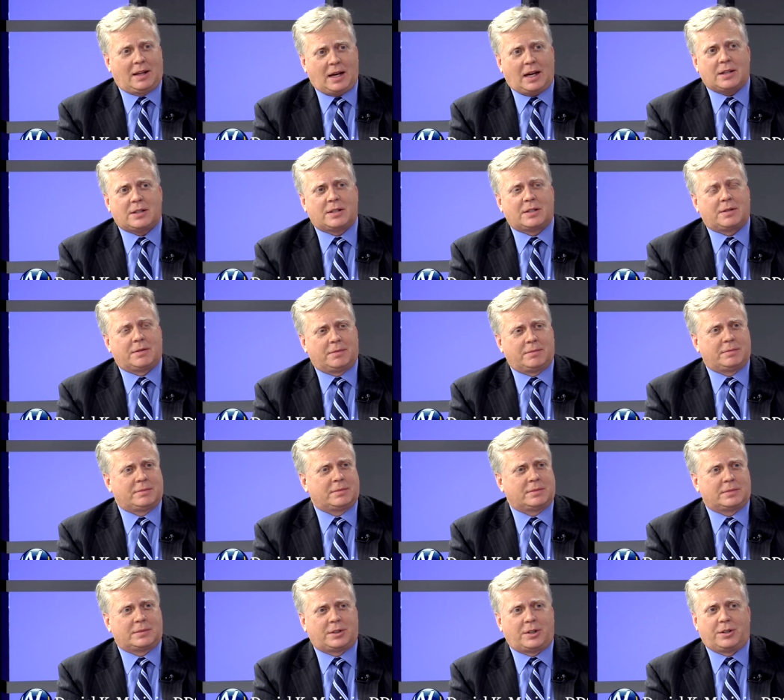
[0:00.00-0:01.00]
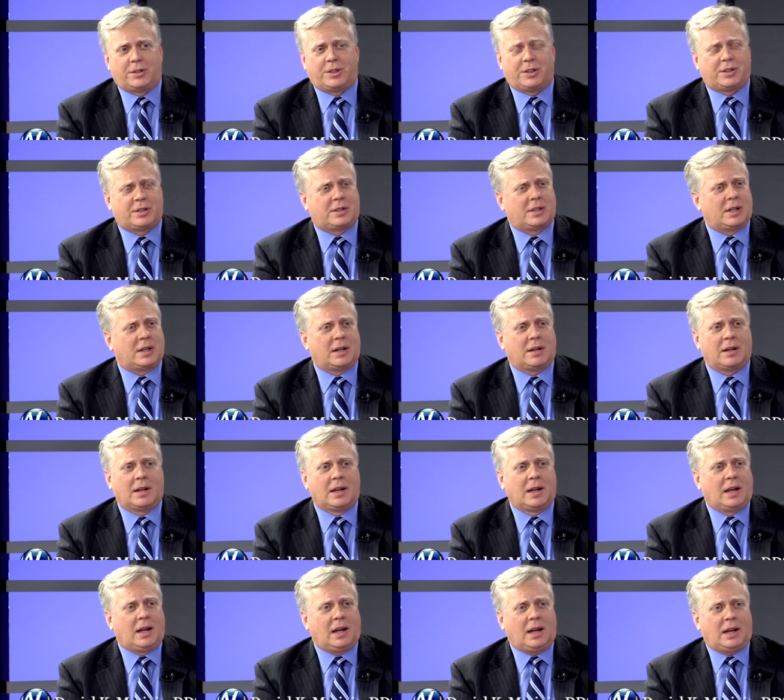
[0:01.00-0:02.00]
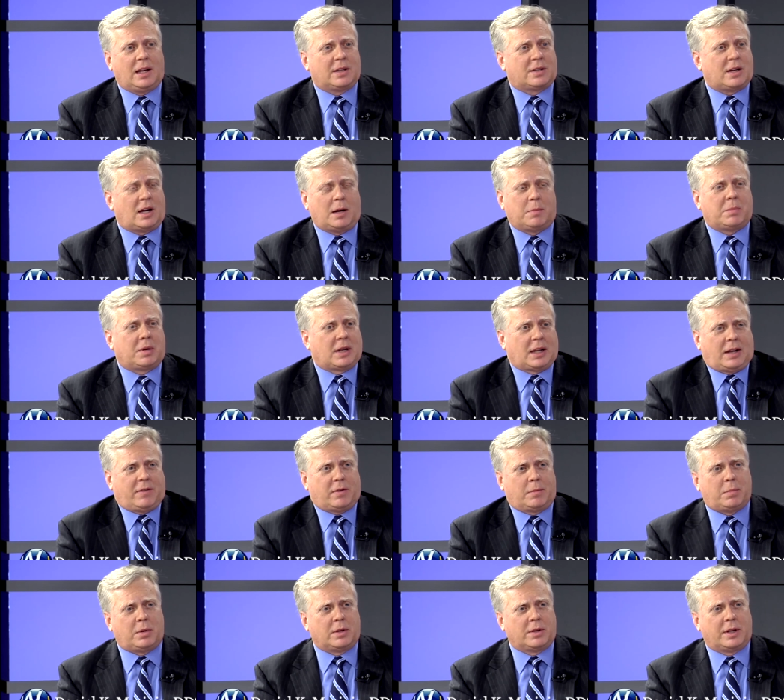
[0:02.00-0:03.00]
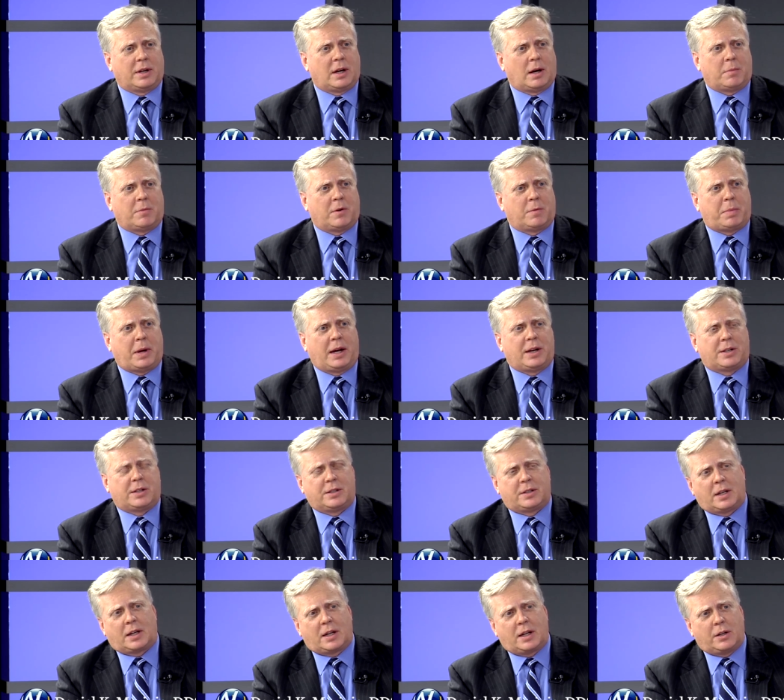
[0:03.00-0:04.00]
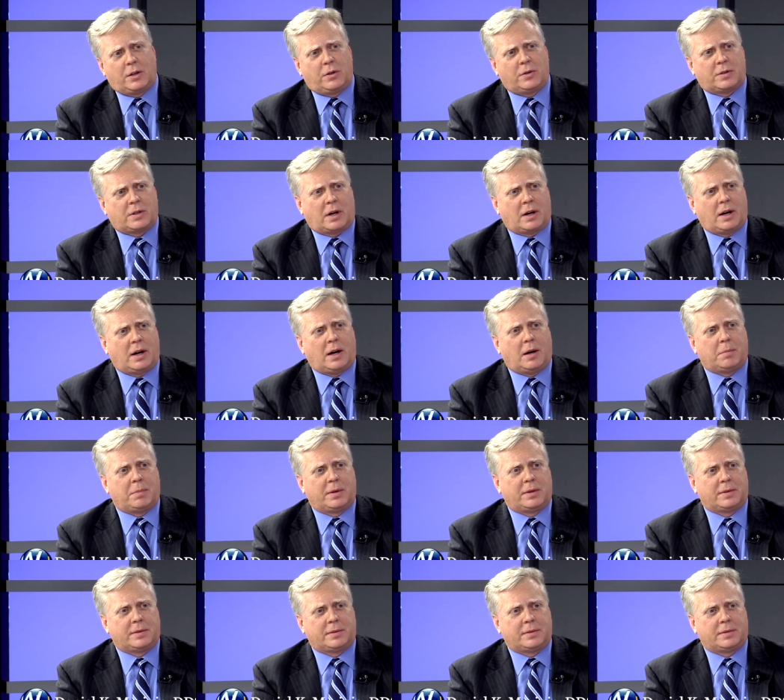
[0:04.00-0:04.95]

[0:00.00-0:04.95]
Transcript: Yes. They're just, uh, it's unbelievable the number of patients that can use our help.